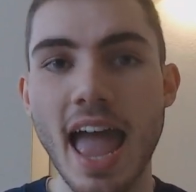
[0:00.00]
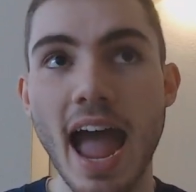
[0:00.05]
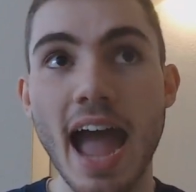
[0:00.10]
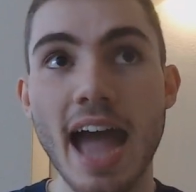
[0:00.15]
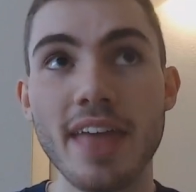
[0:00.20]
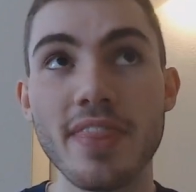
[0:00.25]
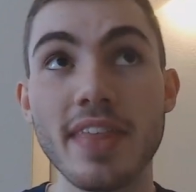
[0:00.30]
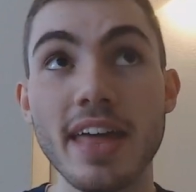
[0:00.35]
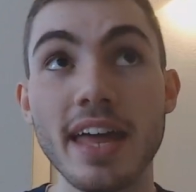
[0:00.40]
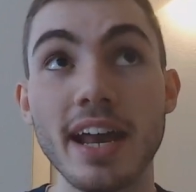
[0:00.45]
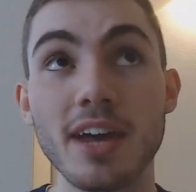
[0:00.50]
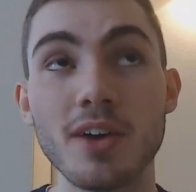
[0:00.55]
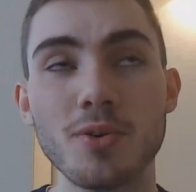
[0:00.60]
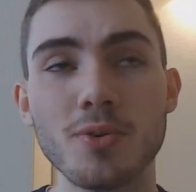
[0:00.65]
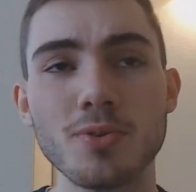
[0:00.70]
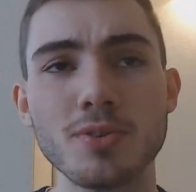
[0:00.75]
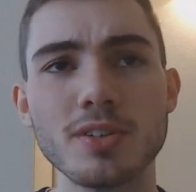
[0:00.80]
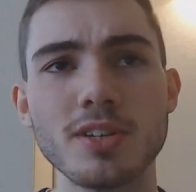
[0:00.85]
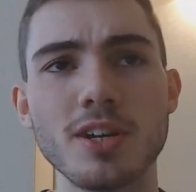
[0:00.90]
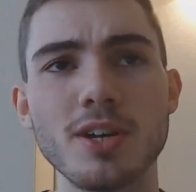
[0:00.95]
and then I
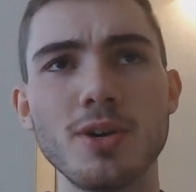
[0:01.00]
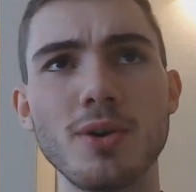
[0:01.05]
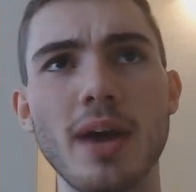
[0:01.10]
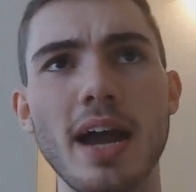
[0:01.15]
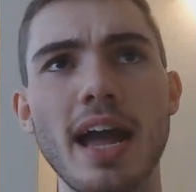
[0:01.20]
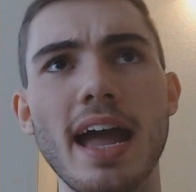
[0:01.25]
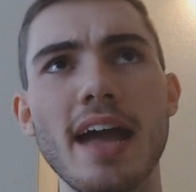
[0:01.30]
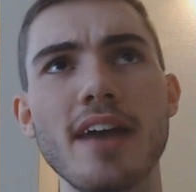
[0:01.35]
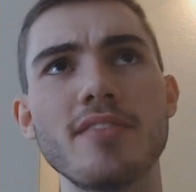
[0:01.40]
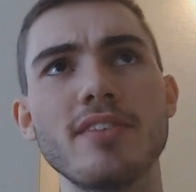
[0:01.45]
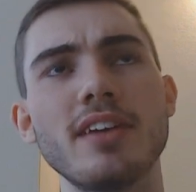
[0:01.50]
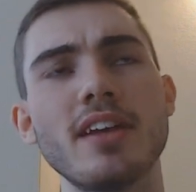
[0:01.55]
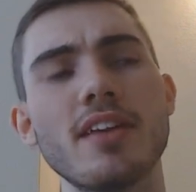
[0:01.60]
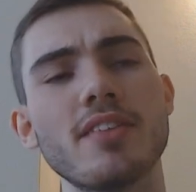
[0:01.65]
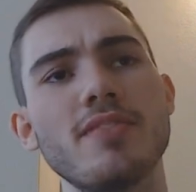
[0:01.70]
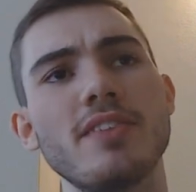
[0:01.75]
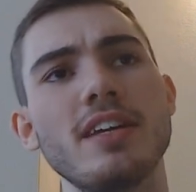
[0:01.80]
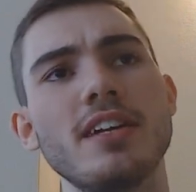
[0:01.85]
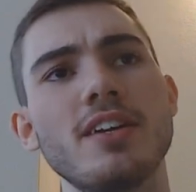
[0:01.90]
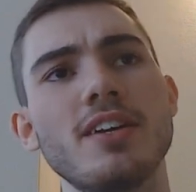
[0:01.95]
also have another
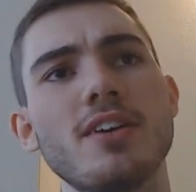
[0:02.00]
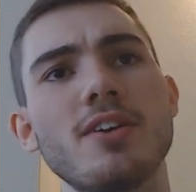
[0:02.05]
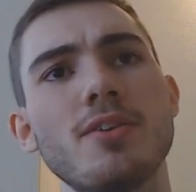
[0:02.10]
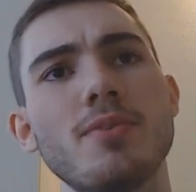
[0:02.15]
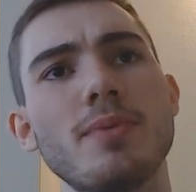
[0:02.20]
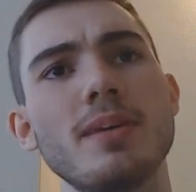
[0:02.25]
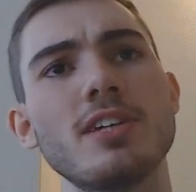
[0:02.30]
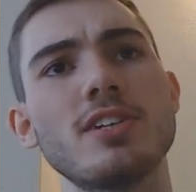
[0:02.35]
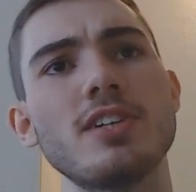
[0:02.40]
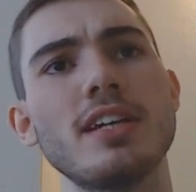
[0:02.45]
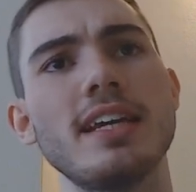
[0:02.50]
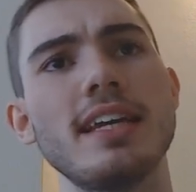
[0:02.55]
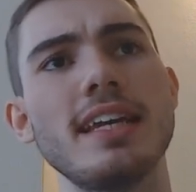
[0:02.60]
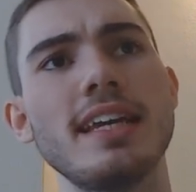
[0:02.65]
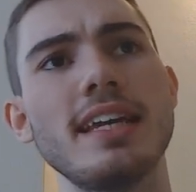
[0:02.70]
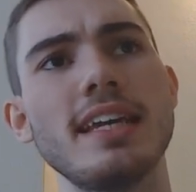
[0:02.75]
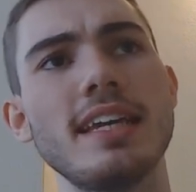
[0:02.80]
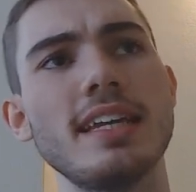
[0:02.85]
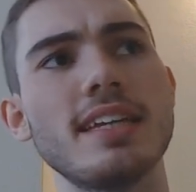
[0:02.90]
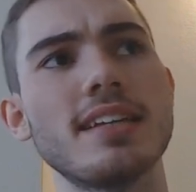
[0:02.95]
video which
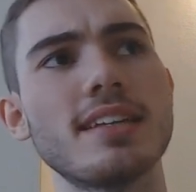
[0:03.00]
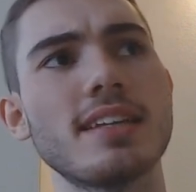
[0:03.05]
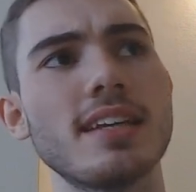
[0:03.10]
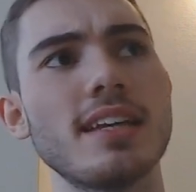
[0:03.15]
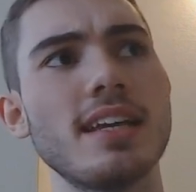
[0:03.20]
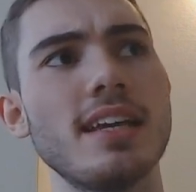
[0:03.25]
is,